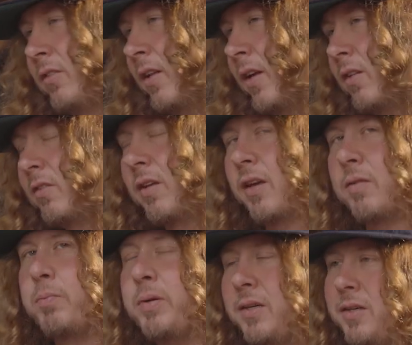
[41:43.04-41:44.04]
So like, it's
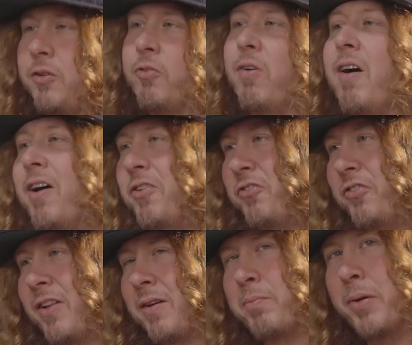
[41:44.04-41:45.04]
like peak
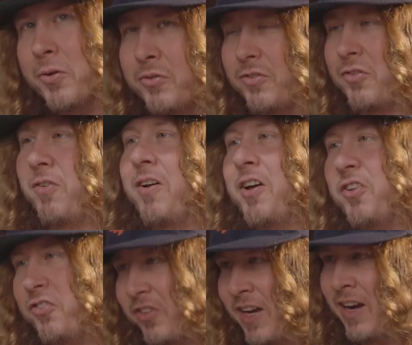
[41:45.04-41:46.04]
grunge, like post
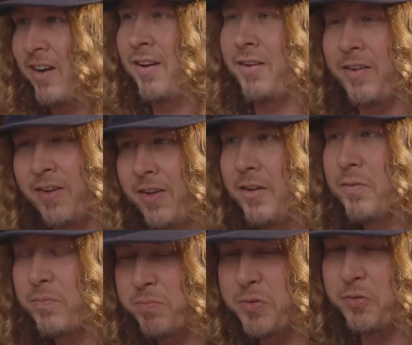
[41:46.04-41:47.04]
grunge era
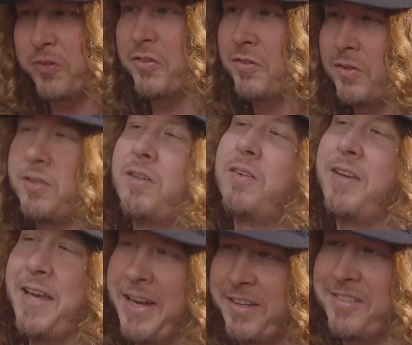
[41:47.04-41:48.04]
music, still a little
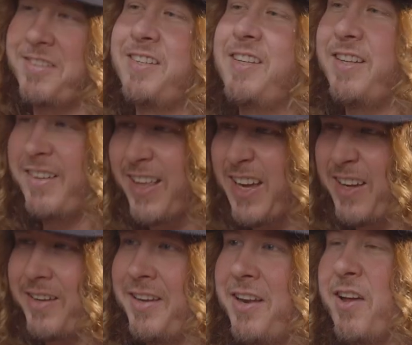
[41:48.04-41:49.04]
angsty and like,
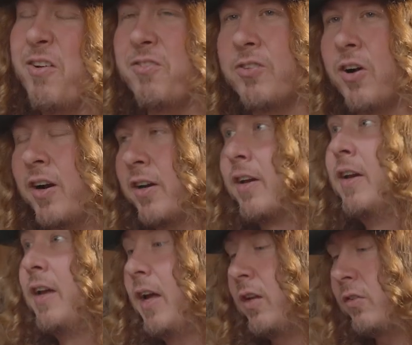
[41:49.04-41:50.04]
dark.
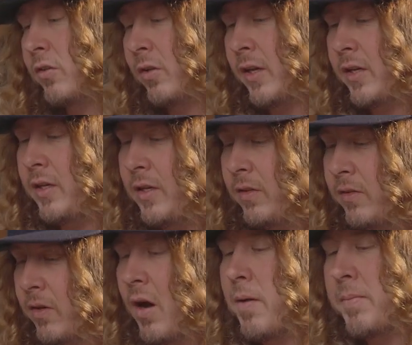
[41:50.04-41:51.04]
And so like, he
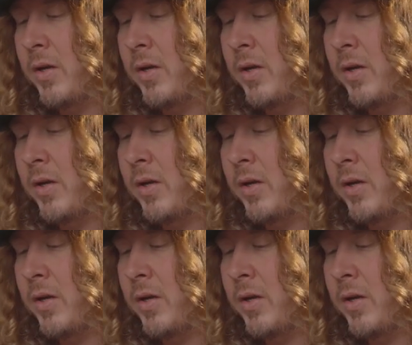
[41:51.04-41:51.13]
taught